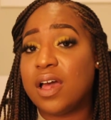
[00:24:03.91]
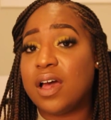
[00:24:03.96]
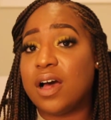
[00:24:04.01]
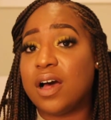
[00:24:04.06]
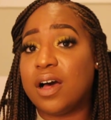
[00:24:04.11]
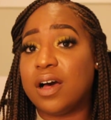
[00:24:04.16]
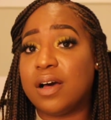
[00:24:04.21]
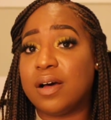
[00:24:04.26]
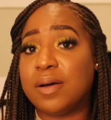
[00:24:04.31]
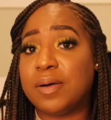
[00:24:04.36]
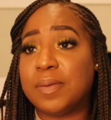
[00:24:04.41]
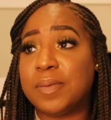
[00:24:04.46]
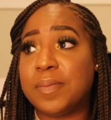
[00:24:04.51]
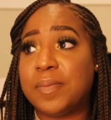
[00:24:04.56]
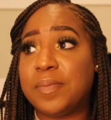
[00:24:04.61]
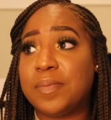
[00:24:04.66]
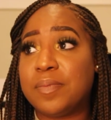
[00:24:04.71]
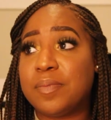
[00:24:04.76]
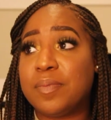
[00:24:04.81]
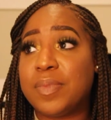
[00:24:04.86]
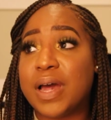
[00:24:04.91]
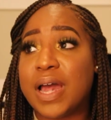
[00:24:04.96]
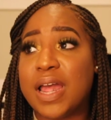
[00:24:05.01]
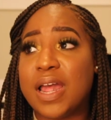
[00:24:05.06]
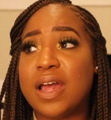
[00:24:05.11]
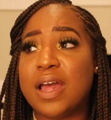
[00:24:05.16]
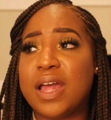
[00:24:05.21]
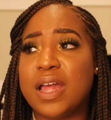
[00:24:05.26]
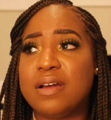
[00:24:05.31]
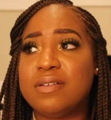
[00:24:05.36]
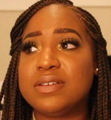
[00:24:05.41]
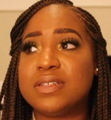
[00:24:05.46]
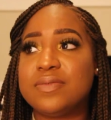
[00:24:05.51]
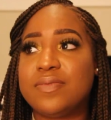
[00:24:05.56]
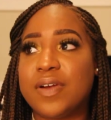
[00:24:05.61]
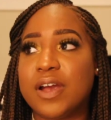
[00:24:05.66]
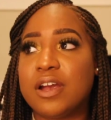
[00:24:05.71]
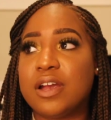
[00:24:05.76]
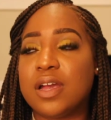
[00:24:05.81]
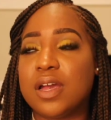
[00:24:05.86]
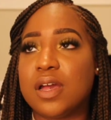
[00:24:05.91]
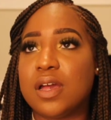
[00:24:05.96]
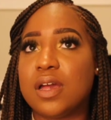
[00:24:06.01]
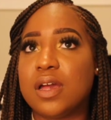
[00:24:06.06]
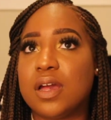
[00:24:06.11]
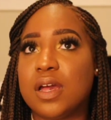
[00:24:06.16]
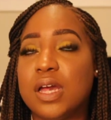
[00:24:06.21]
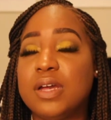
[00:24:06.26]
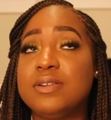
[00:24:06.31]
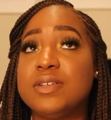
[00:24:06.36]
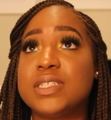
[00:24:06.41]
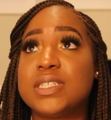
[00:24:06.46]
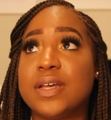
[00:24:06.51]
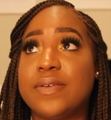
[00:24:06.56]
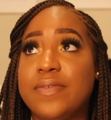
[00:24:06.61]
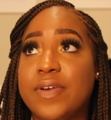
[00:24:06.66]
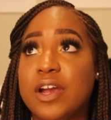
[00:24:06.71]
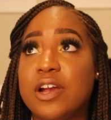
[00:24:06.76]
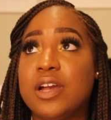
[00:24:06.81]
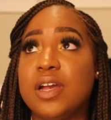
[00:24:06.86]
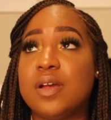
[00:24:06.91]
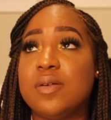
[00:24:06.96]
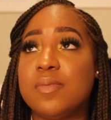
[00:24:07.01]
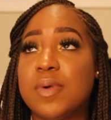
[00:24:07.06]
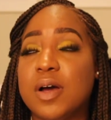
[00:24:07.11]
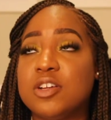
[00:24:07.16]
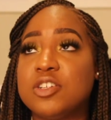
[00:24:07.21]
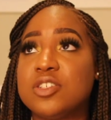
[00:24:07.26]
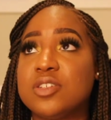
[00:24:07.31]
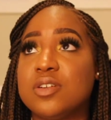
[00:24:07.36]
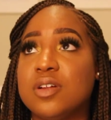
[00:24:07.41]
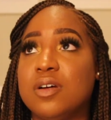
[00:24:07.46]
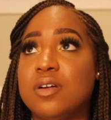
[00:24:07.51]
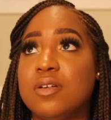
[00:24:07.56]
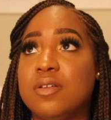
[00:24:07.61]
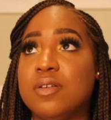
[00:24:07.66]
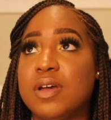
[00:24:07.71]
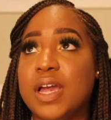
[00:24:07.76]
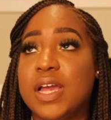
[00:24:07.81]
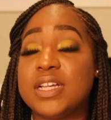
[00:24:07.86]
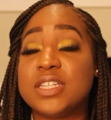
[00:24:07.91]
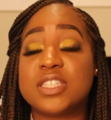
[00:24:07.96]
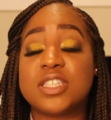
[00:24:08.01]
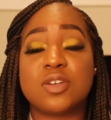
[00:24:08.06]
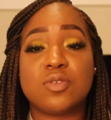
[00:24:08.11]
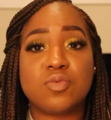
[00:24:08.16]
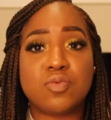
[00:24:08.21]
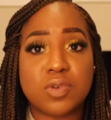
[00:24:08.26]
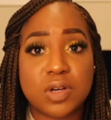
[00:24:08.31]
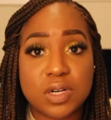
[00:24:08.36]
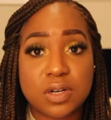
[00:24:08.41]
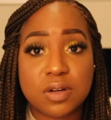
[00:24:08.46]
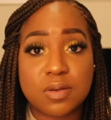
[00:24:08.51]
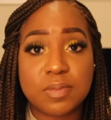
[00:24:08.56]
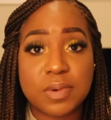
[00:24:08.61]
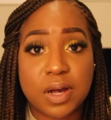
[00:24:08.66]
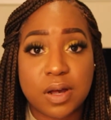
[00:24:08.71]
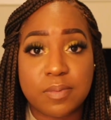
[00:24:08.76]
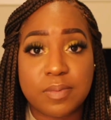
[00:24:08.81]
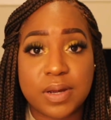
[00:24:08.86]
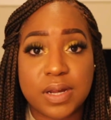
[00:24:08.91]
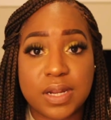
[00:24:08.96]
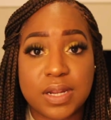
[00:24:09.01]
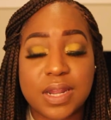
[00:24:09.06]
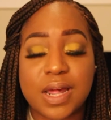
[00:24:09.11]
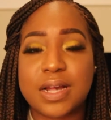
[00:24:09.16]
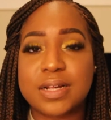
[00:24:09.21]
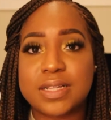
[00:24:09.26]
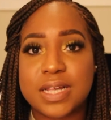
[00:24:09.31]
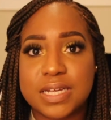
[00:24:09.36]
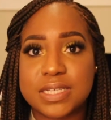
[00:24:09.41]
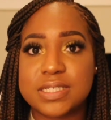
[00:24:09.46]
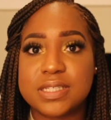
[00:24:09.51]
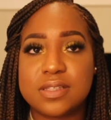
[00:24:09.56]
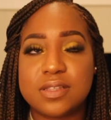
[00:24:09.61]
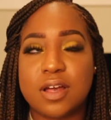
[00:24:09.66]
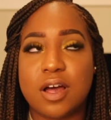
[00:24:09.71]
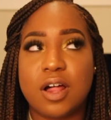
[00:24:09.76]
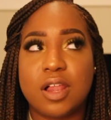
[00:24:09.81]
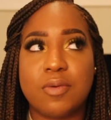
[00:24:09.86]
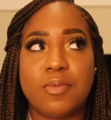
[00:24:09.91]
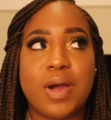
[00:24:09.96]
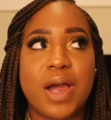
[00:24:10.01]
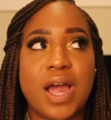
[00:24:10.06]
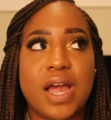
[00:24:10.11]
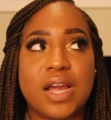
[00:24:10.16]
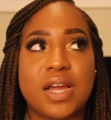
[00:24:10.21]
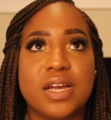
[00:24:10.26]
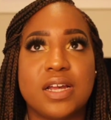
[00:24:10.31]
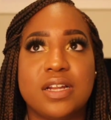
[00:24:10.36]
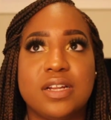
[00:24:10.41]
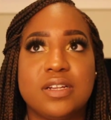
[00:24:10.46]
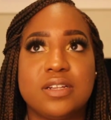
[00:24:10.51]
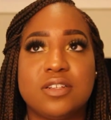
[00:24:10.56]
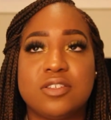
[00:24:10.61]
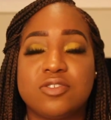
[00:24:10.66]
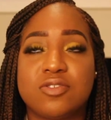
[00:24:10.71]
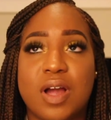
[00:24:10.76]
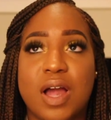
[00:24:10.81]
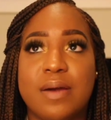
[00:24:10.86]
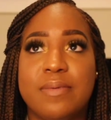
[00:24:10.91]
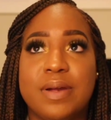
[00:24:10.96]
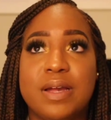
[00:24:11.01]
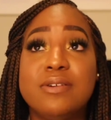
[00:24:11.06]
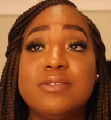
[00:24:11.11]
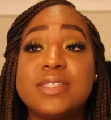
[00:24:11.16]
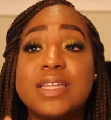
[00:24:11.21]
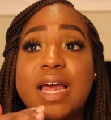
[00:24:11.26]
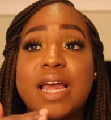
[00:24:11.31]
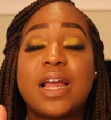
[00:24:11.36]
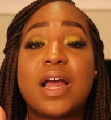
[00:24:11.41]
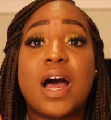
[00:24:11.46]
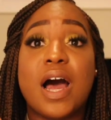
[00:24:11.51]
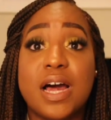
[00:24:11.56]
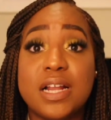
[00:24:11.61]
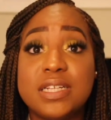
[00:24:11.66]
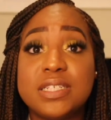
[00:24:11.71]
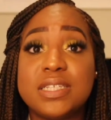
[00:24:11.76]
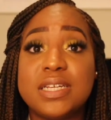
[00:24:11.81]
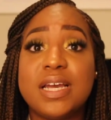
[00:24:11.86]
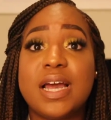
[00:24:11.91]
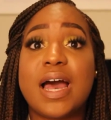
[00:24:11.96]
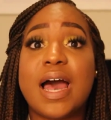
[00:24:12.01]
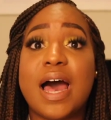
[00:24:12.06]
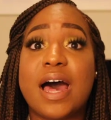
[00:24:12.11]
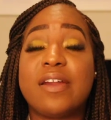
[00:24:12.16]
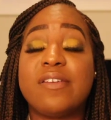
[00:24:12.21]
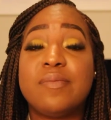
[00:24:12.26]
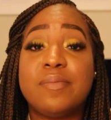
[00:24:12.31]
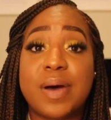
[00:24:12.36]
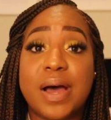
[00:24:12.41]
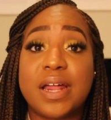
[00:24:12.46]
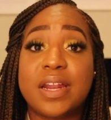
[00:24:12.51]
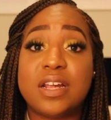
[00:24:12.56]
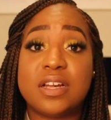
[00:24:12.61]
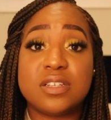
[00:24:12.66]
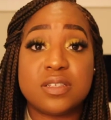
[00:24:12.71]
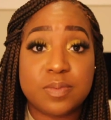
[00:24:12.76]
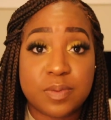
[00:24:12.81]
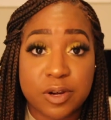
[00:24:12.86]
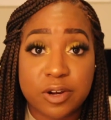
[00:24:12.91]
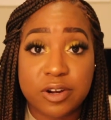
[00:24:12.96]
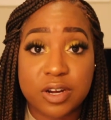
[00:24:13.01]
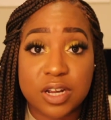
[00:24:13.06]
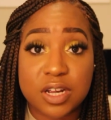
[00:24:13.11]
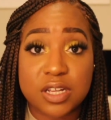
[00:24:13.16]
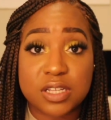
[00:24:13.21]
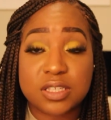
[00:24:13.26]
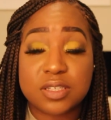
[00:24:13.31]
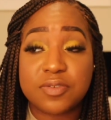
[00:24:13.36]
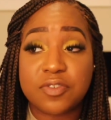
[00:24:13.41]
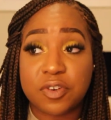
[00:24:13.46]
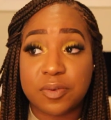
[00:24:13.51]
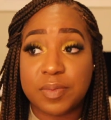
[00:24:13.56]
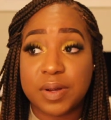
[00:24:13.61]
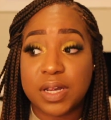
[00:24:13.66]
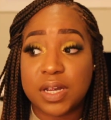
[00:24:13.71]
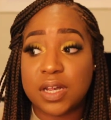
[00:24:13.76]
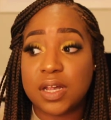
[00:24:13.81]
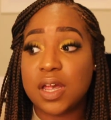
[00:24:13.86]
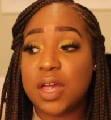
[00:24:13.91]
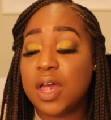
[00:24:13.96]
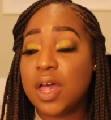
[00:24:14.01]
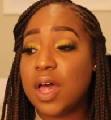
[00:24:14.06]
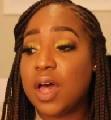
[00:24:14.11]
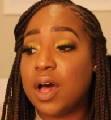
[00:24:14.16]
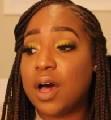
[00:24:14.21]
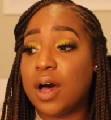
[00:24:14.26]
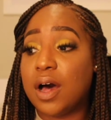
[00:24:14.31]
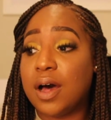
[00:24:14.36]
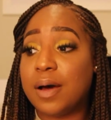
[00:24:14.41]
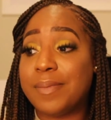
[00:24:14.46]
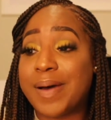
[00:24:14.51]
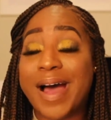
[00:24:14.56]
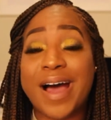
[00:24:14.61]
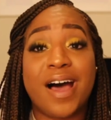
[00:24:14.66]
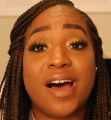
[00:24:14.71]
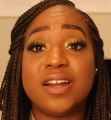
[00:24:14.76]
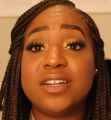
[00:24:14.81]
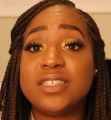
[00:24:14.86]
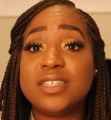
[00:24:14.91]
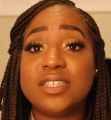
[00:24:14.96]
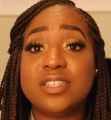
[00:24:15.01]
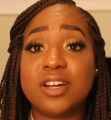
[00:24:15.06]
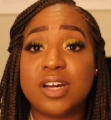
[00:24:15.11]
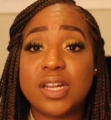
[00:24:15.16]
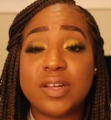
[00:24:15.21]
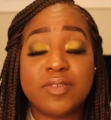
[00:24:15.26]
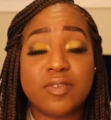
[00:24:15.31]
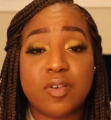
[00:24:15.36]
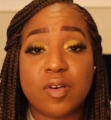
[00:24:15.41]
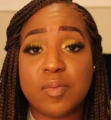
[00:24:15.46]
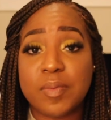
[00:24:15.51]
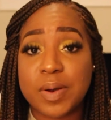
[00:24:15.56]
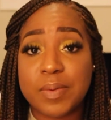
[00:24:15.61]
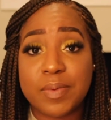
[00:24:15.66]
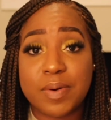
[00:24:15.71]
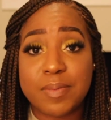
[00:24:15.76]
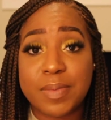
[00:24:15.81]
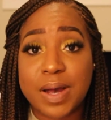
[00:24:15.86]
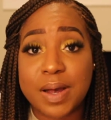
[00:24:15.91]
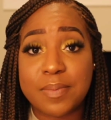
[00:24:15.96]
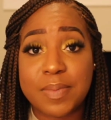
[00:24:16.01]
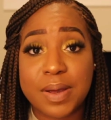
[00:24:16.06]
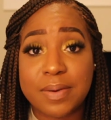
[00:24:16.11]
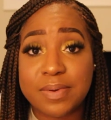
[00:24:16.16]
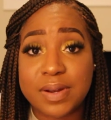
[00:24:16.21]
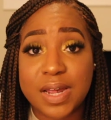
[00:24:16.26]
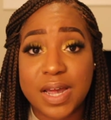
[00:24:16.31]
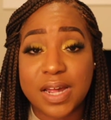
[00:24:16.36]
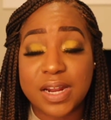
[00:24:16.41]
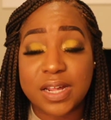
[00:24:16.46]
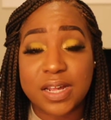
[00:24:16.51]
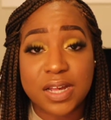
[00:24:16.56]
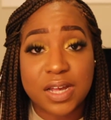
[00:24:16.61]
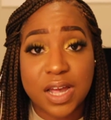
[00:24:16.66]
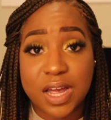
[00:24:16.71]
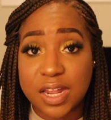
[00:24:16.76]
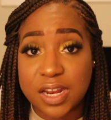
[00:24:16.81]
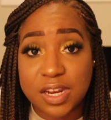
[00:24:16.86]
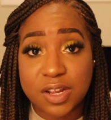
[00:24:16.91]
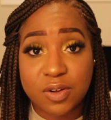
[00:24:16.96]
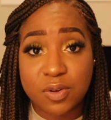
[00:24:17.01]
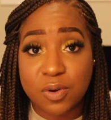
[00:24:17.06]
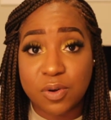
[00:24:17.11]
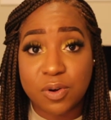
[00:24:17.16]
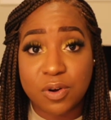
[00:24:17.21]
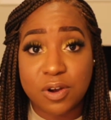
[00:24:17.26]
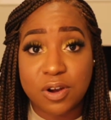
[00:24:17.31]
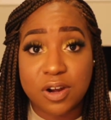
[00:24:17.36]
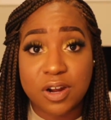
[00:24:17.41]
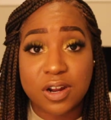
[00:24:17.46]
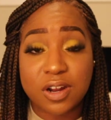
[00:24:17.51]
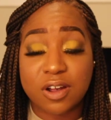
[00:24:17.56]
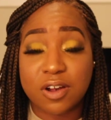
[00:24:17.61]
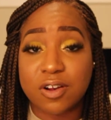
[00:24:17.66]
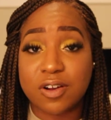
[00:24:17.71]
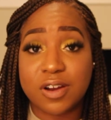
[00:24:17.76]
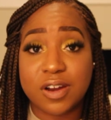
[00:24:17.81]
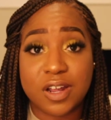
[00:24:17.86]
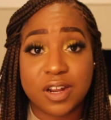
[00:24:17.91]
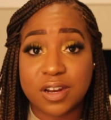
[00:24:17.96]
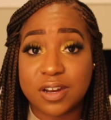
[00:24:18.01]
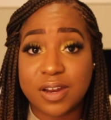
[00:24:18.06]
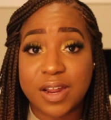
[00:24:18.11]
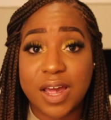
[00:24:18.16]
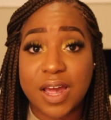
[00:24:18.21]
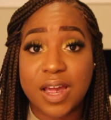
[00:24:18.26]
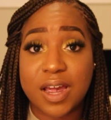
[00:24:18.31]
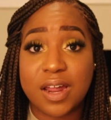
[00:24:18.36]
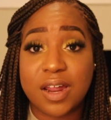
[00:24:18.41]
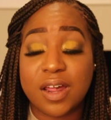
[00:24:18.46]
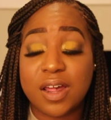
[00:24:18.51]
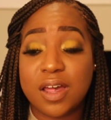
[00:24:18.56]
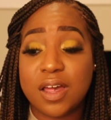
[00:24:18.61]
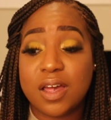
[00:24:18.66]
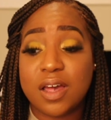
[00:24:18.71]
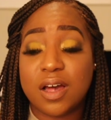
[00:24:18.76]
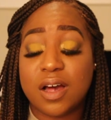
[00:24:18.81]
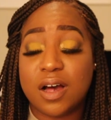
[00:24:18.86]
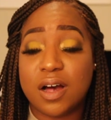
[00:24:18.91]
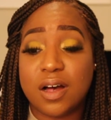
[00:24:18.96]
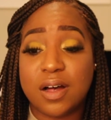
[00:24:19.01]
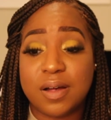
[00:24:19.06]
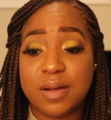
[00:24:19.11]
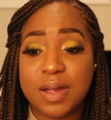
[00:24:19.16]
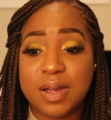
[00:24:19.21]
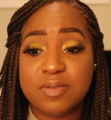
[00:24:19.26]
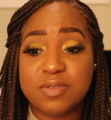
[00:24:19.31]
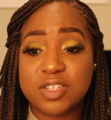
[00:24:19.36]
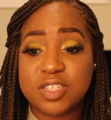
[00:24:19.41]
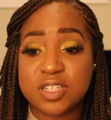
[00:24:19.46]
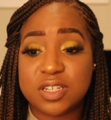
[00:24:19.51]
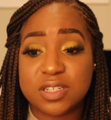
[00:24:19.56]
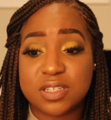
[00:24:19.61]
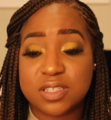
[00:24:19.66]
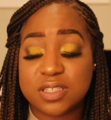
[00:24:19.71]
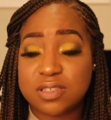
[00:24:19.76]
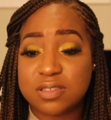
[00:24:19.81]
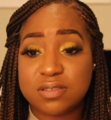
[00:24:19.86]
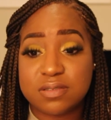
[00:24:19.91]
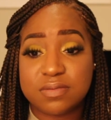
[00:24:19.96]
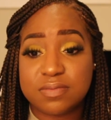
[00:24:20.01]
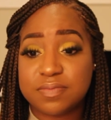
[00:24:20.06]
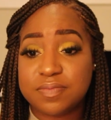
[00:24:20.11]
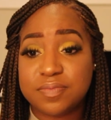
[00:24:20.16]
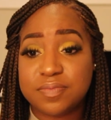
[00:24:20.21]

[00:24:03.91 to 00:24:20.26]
But it was a very emotional and surreal moment. Like, that's the only way I can describe it. It was like, honestly, an out-of-body experience for me. I honestly don't even remember my baby daddy cutting the cord or none of that. It was just